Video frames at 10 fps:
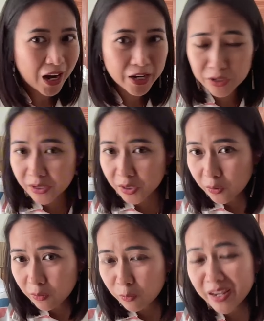a year
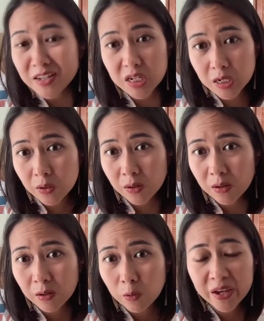ago, we had zero.
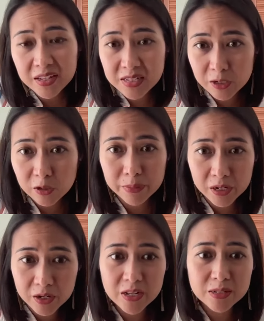We had zero
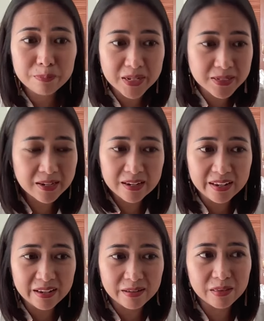because
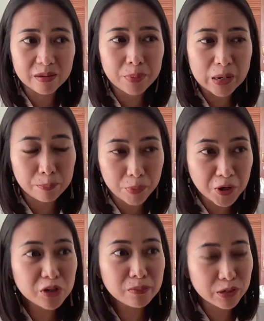basically the
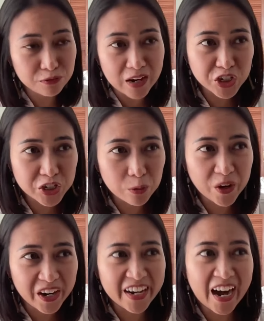partner manufacturer,
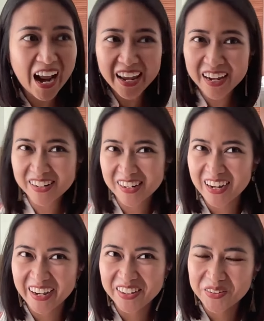wherein I had a
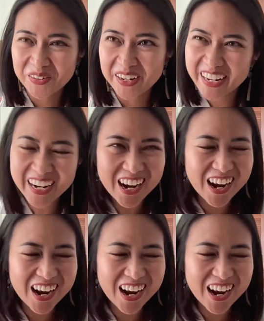client already,